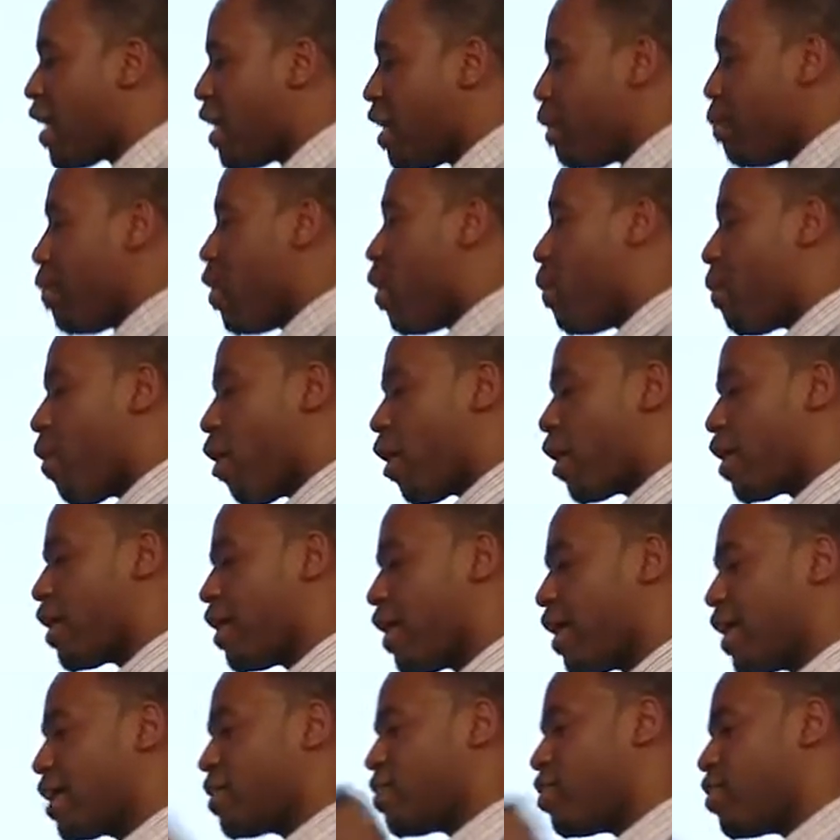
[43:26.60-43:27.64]
Email
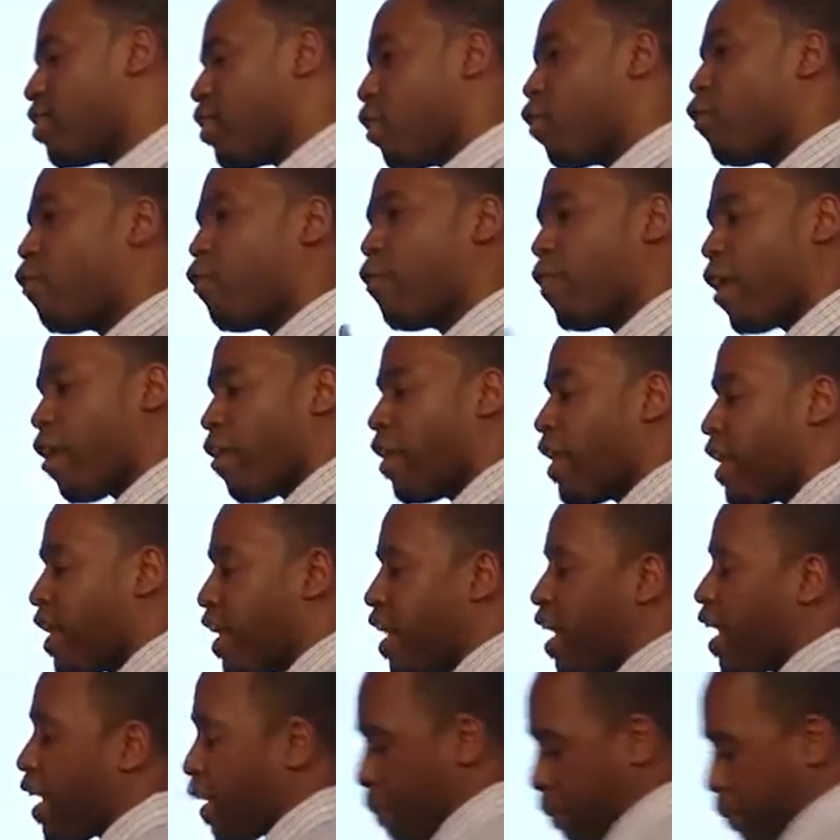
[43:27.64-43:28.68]
marketing is still very
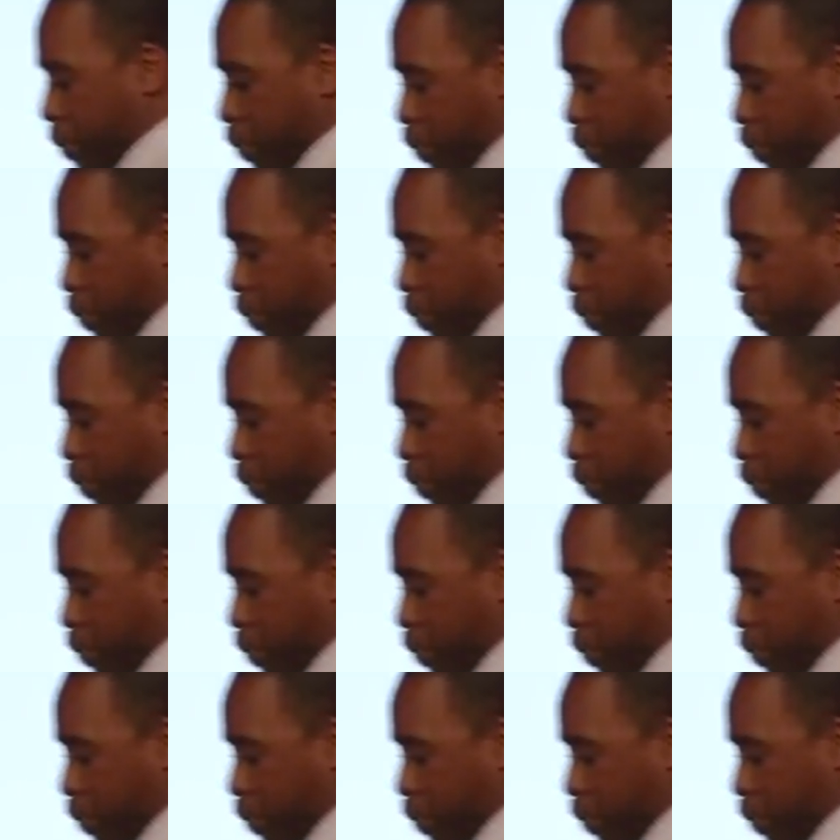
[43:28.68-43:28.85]
key.